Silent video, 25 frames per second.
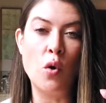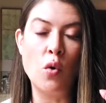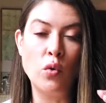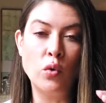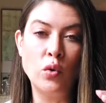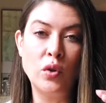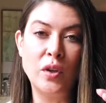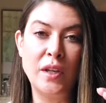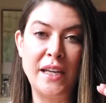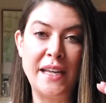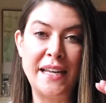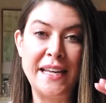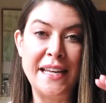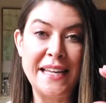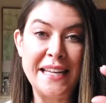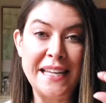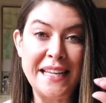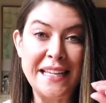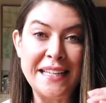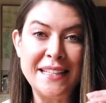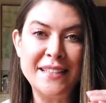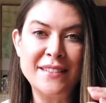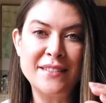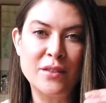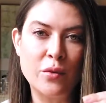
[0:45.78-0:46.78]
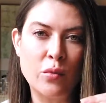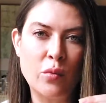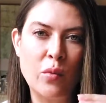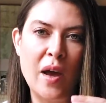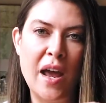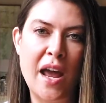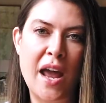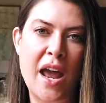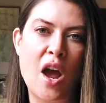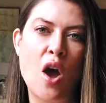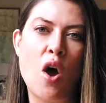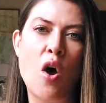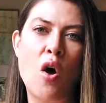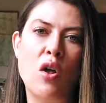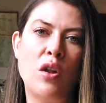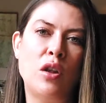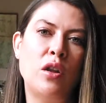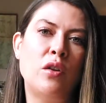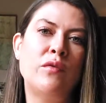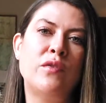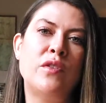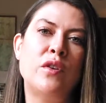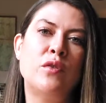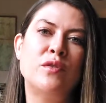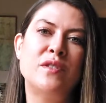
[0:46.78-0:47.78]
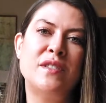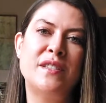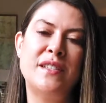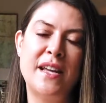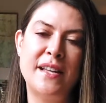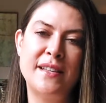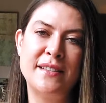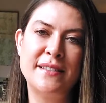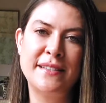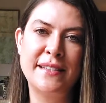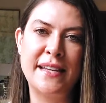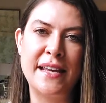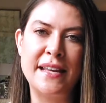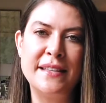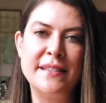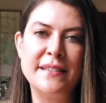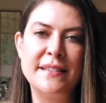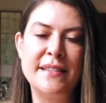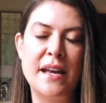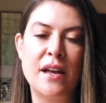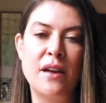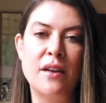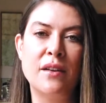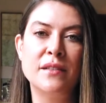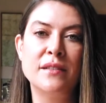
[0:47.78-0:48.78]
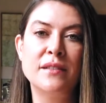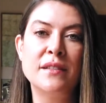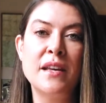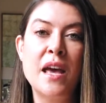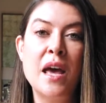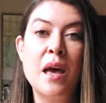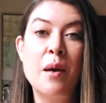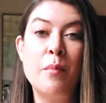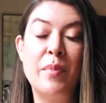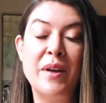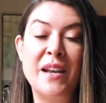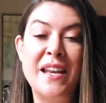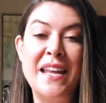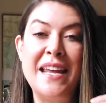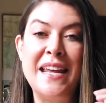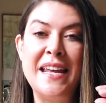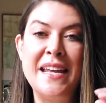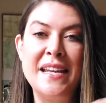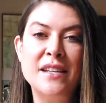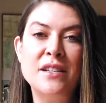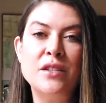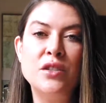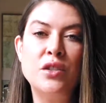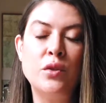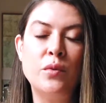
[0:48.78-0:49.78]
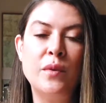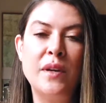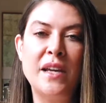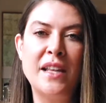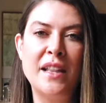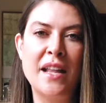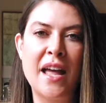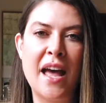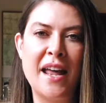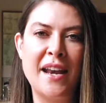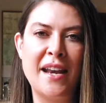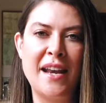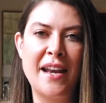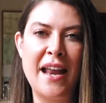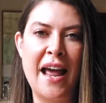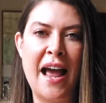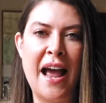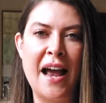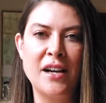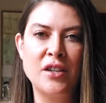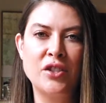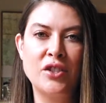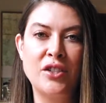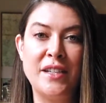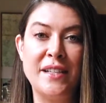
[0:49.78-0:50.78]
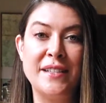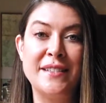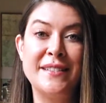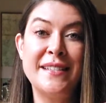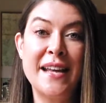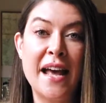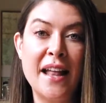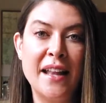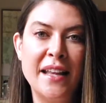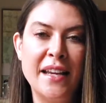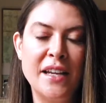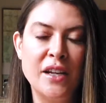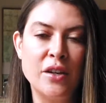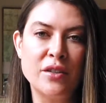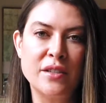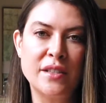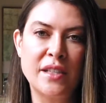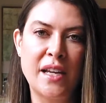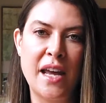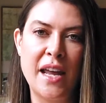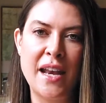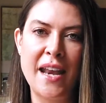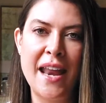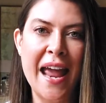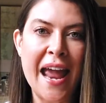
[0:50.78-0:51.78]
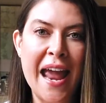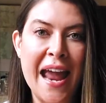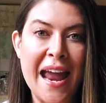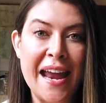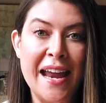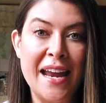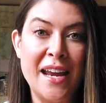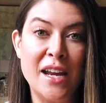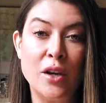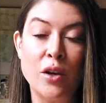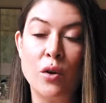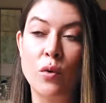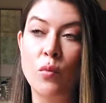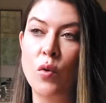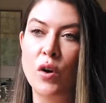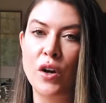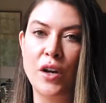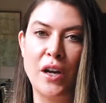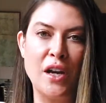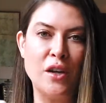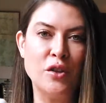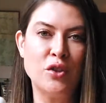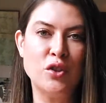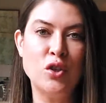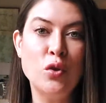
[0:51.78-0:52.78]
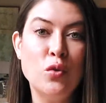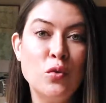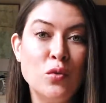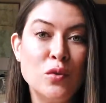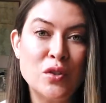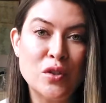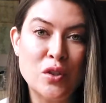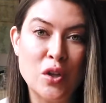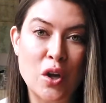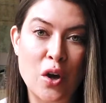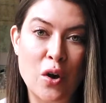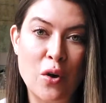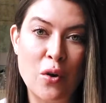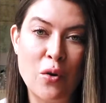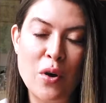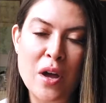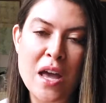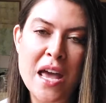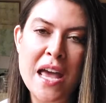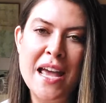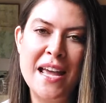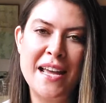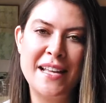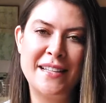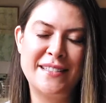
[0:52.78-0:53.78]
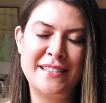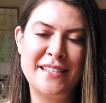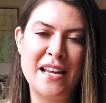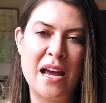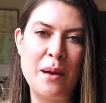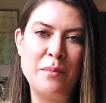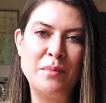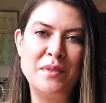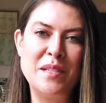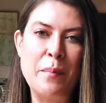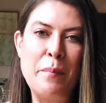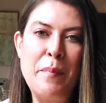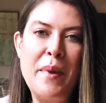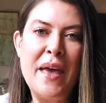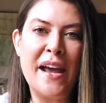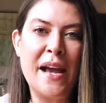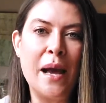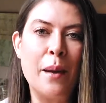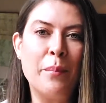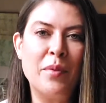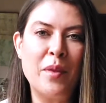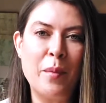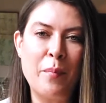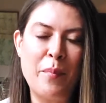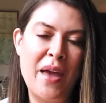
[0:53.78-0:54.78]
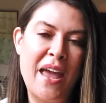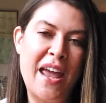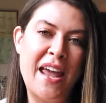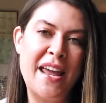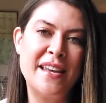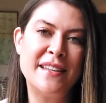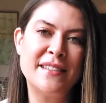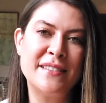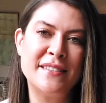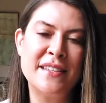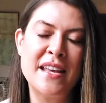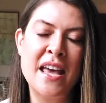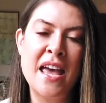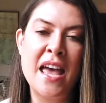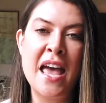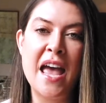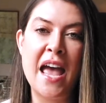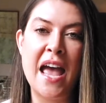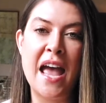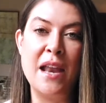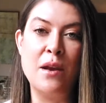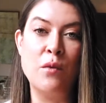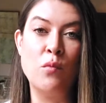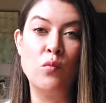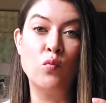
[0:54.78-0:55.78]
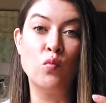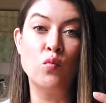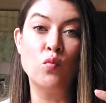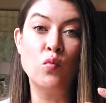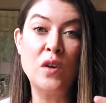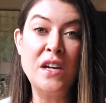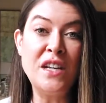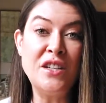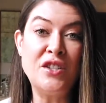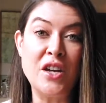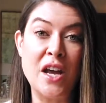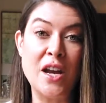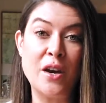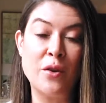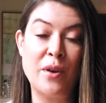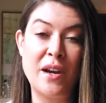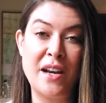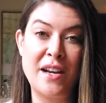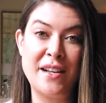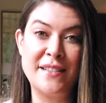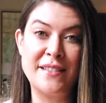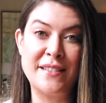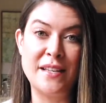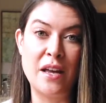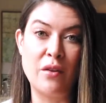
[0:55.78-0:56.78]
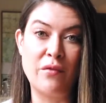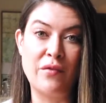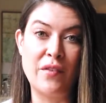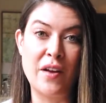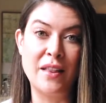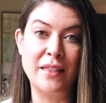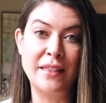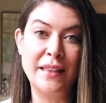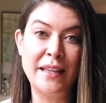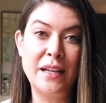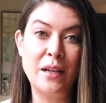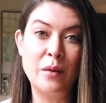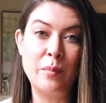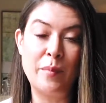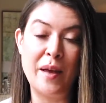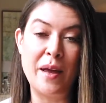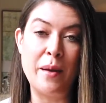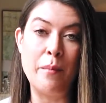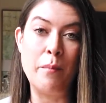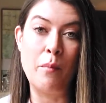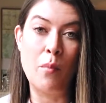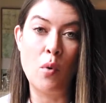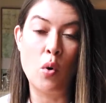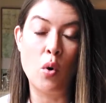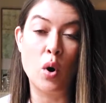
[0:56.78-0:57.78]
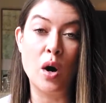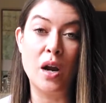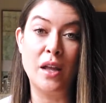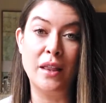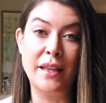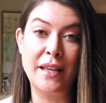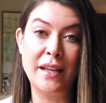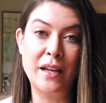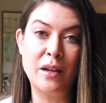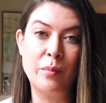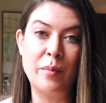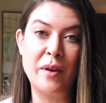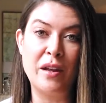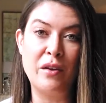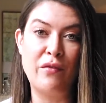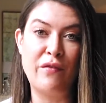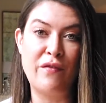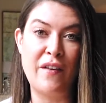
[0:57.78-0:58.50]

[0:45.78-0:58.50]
only eats away all of those dead skin cells, but in doing that, it actually is telling your skin, hey, you're working too slow, it's time to pick up the pace and regenerate itself a little bit more, a little bit